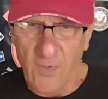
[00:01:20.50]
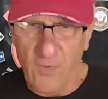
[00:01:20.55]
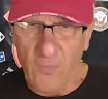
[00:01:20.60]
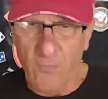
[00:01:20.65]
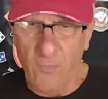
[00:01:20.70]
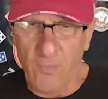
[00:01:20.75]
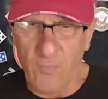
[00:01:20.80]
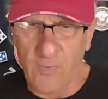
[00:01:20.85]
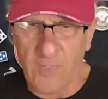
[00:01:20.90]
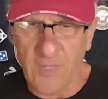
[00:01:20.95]

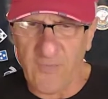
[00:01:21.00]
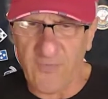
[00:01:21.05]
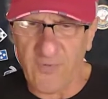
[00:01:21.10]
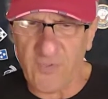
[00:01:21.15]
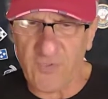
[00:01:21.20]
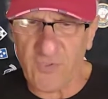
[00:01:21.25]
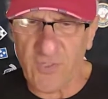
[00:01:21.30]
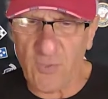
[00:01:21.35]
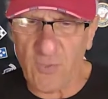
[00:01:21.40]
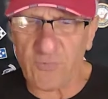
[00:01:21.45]
We will get to the
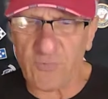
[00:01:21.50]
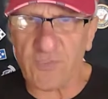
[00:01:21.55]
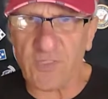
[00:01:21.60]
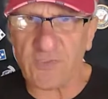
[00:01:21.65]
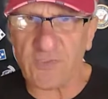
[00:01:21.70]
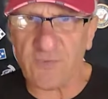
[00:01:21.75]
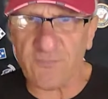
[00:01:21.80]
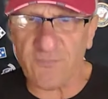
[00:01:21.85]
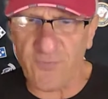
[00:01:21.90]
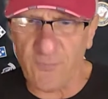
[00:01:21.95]
show in
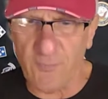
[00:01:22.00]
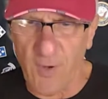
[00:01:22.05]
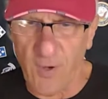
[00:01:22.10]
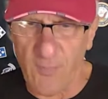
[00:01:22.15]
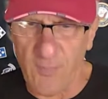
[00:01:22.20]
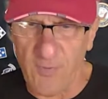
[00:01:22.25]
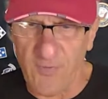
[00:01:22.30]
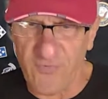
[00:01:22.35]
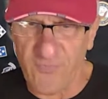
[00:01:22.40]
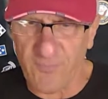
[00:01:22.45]
just a few
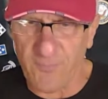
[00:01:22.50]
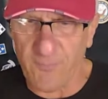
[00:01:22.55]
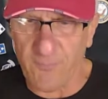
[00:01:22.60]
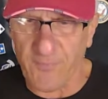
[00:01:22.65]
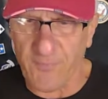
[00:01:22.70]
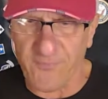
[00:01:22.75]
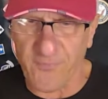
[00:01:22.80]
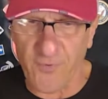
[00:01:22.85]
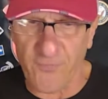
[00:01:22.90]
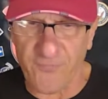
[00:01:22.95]
moments,
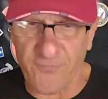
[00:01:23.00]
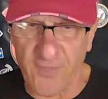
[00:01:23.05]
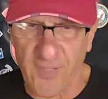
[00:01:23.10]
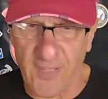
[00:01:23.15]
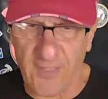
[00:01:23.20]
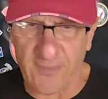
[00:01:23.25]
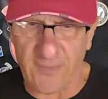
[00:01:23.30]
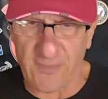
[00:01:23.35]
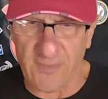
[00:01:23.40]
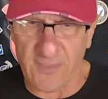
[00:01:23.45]
but first I'd
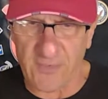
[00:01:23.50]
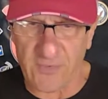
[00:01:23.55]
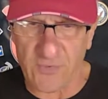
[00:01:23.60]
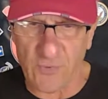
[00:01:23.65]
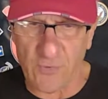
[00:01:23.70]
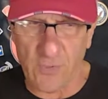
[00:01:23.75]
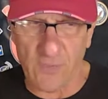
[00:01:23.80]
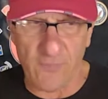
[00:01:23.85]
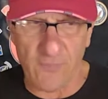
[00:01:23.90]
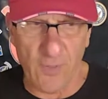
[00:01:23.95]
like to let you
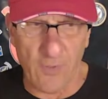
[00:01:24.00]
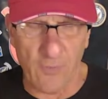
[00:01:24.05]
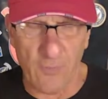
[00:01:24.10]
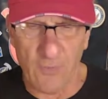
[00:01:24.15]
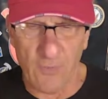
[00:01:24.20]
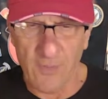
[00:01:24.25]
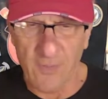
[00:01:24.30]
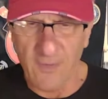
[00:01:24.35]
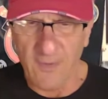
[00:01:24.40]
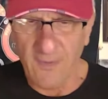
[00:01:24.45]
all
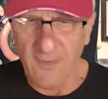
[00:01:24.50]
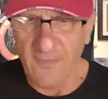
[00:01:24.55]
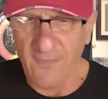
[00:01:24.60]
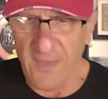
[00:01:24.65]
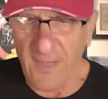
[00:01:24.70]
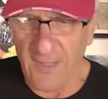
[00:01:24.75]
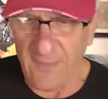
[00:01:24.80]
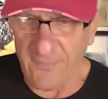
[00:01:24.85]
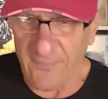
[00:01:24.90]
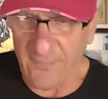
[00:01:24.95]
know
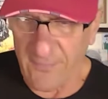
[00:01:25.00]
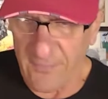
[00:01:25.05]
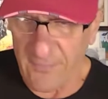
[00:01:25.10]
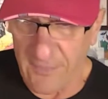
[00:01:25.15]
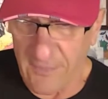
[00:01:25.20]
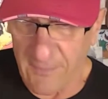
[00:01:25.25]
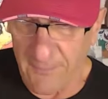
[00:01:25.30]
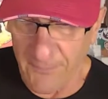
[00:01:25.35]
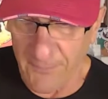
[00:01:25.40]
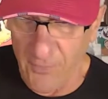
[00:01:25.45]
that
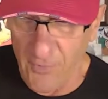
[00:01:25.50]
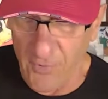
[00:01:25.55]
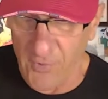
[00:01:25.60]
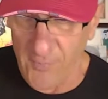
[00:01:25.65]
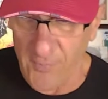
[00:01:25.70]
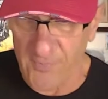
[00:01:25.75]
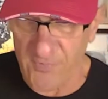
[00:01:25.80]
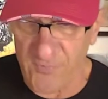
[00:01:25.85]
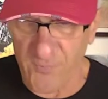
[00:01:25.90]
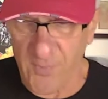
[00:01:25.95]
the
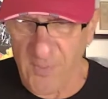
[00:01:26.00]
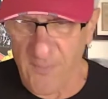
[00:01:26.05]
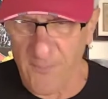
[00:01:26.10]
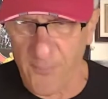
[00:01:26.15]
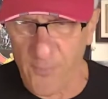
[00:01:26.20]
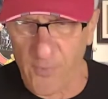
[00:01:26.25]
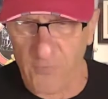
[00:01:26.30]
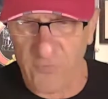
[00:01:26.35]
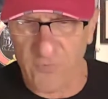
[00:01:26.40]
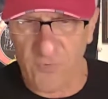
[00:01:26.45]
program is being
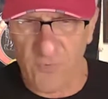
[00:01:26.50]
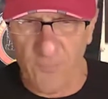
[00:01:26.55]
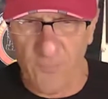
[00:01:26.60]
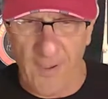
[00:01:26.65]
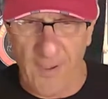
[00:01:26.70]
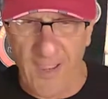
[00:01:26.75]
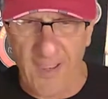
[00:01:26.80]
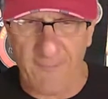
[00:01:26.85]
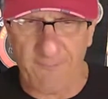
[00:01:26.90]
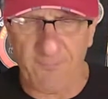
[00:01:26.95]
brought to you
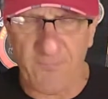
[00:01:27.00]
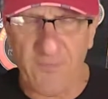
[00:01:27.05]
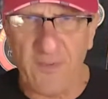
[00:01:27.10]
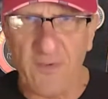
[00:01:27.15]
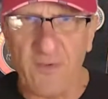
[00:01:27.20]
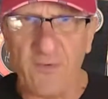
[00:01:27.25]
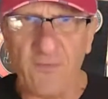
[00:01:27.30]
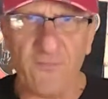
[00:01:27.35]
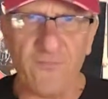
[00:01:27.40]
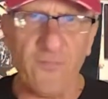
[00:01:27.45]
by
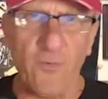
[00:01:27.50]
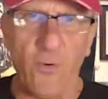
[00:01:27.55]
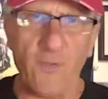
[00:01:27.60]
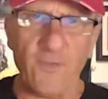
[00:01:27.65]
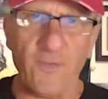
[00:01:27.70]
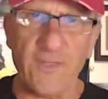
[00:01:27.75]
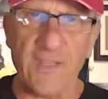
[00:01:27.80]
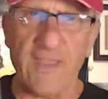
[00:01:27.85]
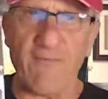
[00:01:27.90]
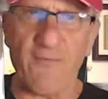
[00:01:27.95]

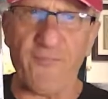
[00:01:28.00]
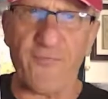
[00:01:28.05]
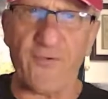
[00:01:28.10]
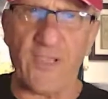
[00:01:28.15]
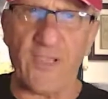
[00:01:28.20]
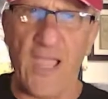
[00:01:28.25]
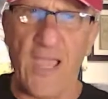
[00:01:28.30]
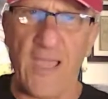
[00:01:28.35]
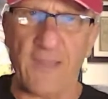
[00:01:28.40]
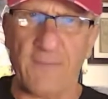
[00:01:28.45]
Fallen Never
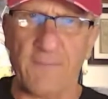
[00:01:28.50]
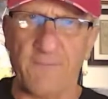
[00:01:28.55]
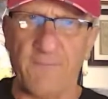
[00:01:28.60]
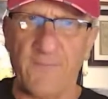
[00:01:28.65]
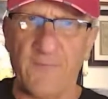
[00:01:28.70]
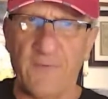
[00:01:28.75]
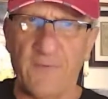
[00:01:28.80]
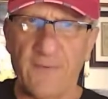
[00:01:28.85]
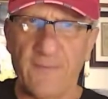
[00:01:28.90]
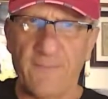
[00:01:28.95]
Forgotten,
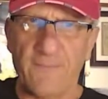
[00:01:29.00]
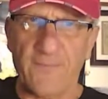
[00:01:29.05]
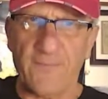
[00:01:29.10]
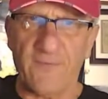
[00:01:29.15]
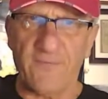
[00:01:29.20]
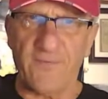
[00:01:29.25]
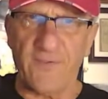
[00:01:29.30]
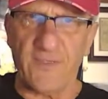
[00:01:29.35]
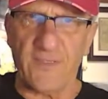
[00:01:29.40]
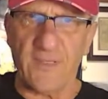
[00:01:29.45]

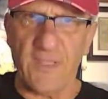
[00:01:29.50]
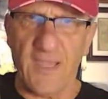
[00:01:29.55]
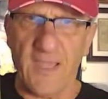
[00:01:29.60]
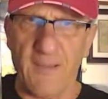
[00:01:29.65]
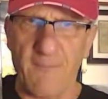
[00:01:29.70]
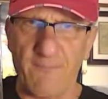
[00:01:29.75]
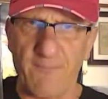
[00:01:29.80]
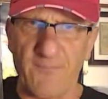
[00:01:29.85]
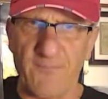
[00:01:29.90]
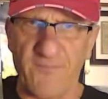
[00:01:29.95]
the
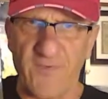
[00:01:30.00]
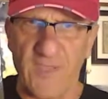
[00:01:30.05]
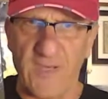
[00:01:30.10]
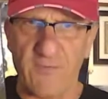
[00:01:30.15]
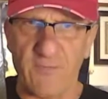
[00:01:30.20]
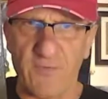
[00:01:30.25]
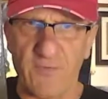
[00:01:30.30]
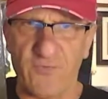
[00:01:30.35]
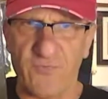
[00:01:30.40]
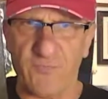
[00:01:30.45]
Vietnam
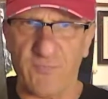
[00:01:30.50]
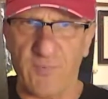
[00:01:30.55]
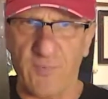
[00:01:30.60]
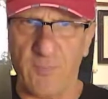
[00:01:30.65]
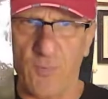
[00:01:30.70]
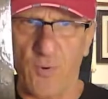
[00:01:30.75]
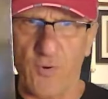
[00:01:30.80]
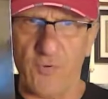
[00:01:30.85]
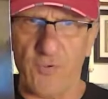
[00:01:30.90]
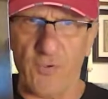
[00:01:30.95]
Veterans
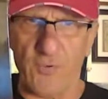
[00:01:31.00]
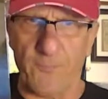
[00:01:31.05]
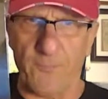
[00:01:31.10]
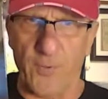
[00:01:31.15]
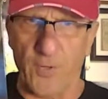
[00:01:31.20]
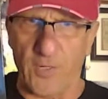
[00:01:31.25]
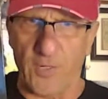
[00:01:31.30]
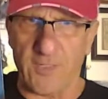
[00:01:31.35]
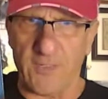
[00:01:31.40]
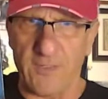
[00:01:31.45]
Memorial
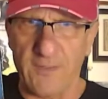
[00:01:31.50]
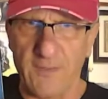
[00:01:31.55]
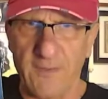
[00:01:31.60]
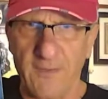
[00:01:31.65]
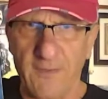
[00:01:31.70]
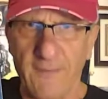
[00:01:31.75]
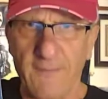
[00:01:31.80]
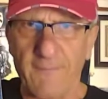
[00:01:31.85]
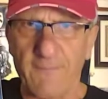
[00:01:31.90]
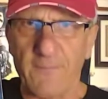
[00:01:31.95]
Book.
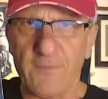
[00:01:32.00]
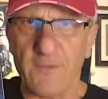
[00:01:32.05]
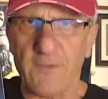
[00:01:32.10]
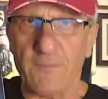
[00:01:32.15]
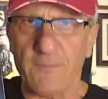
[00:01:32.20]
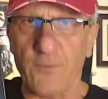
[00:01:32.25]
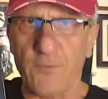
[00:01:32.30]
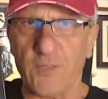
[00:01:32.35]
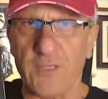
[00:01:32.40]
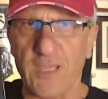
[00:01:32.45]

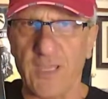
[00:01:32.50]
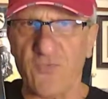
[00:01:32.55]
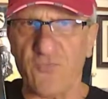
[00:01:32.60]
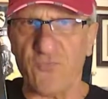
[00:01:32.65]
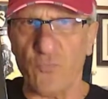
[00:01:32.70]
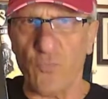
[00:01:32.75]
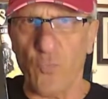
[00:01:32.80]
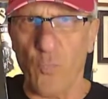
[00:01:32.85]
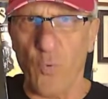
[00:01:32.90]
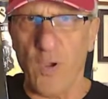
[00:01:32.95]
The book has
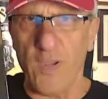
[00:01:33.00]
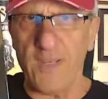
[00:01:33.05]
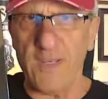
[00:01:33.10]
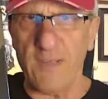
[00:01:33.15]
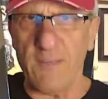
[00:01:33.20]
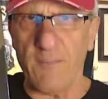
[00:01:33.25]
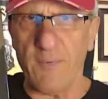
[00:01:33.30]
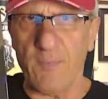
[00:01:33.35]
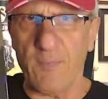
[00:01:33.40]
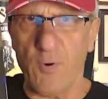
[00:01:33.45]
one
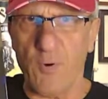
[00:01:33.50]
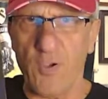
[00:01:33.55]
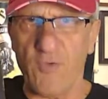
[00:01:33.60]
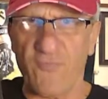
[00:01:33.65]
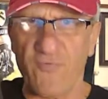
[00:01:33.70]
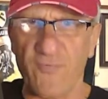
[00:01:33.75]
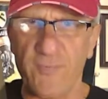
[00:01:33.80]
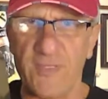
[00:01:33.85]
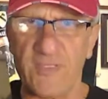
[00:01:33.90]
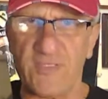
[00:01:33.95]
memorial
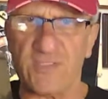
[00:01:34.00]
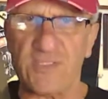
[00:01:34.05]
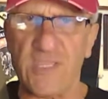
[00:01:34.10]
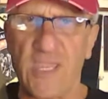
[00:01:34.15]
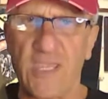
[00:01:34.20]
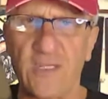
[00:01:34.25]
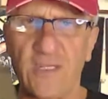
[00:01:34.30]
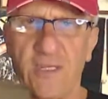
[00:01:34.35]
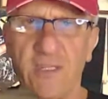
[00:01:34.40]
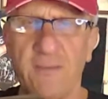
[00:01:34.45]
from each
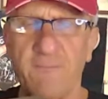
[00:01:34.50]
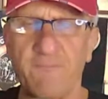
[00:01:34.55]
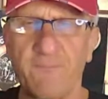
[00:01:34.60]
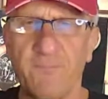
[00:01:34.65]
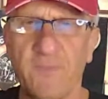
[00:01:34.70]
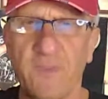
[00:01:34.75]
state in it.